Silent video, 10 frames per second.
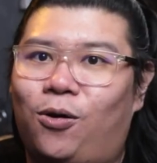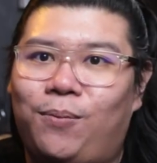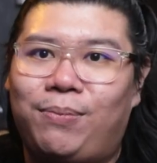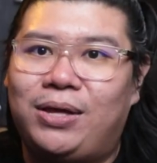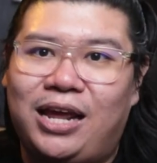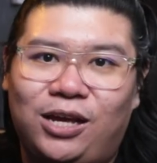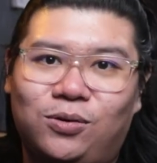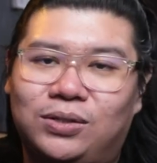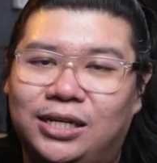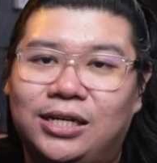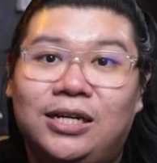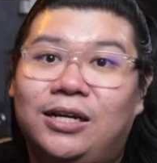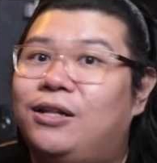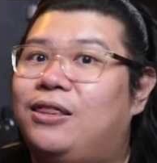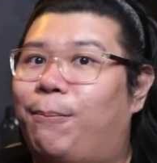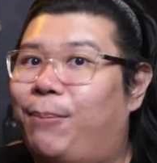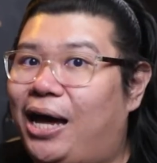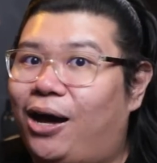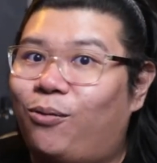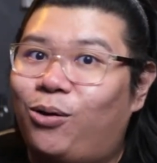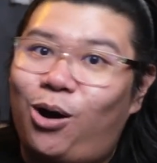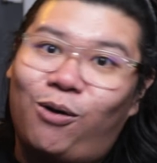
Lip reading: Or maybe they are using the power